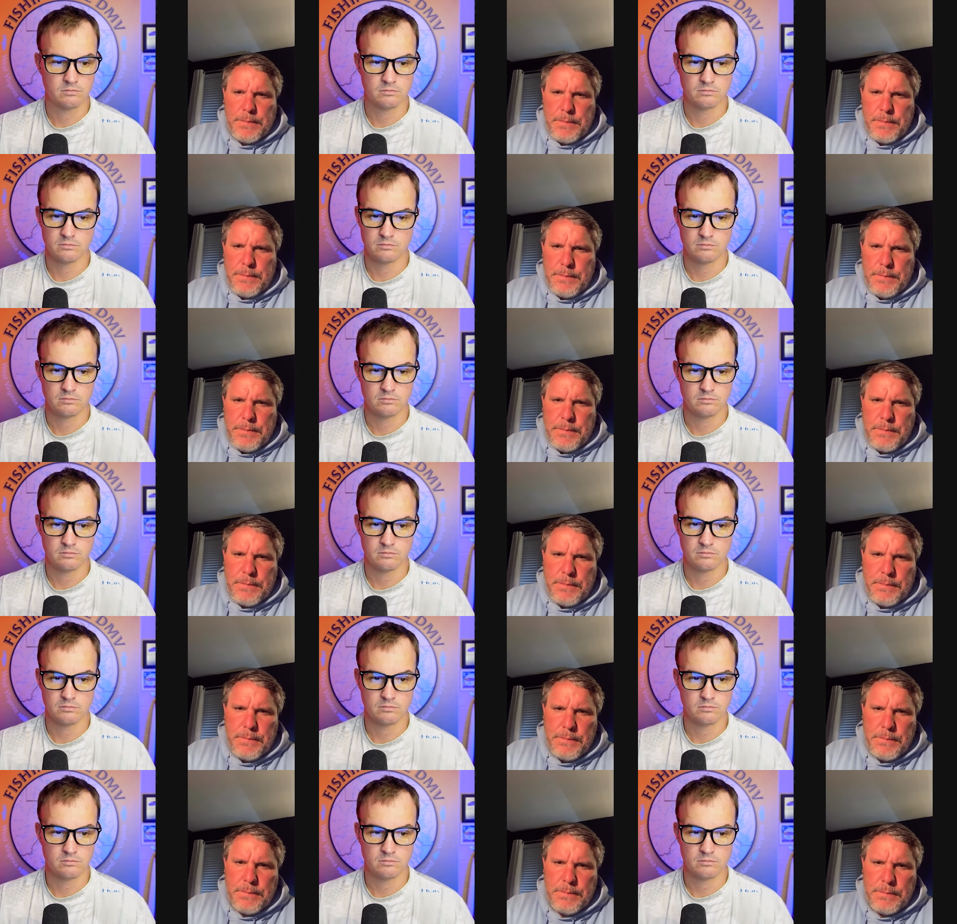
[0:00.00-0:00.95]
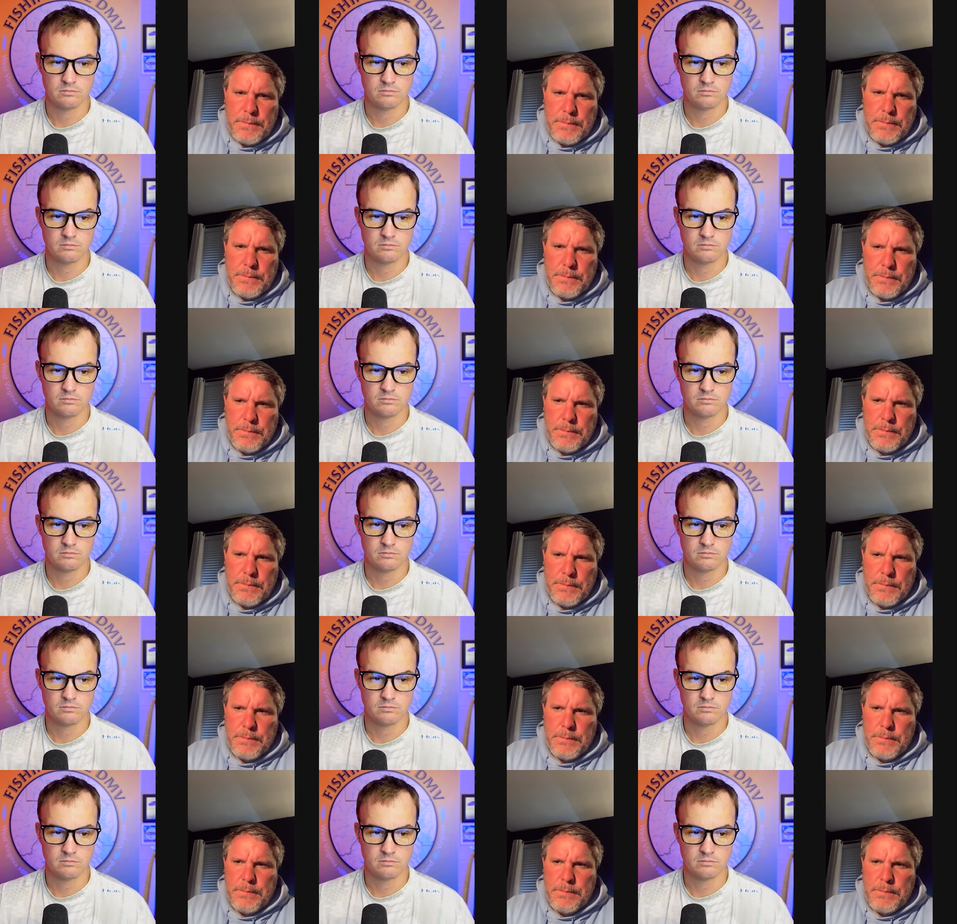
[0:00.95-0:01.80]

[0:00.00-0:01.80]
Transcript: No one is speaking in this clip.